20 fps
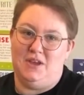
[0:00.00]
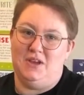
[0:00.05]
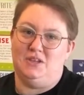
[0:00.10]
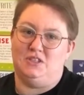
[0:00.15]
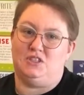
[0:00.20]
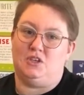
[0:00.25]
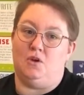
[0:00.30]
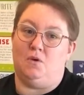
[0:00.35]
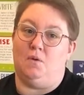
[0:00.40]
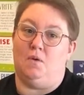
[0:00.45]

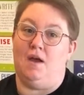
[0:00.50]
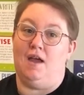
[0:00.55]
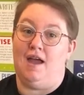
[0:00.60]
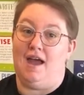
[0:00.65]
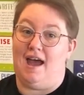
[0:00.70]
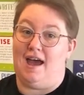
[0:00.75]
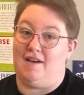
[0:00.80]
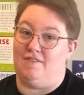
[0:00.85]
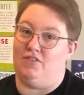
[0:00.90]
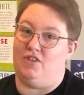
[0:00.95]
So
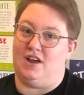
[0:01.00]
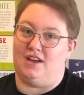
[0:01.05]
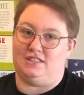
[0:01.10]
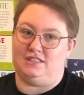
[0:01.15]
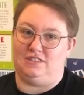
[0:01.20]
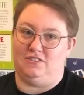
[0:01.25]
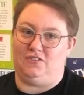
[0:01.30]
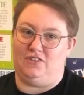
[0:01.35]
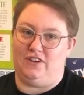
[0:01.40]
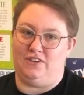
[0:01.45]
have
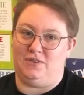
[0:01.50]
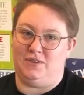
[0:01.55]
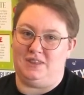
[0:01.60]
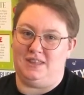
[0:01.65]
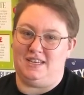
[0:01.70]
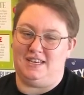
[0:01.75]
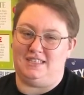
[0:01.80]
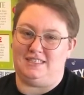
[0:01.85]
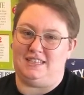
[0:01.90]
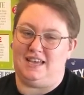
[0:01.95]
lots of fun with
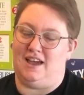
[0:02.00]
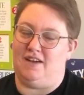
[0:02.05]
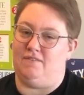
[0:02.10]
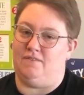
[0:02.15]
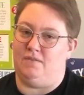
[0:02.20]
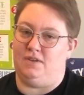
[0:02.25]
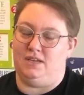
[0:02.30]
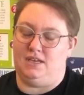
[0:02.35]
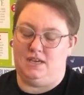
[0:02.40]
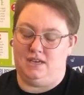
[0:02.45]
this,
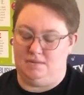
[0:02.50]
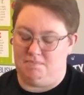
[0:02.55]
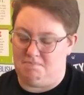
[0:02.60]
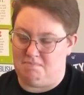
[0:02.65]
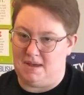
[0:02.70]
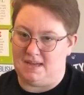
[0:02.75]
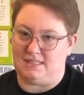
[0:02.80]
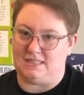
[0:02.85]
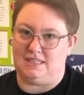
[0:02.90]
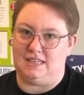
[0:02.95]
have get
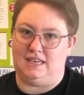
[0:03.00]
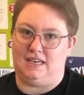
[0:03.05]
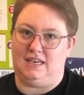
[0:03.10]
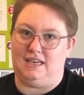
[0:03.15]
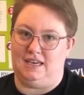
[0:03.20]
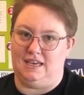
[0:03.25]
messy,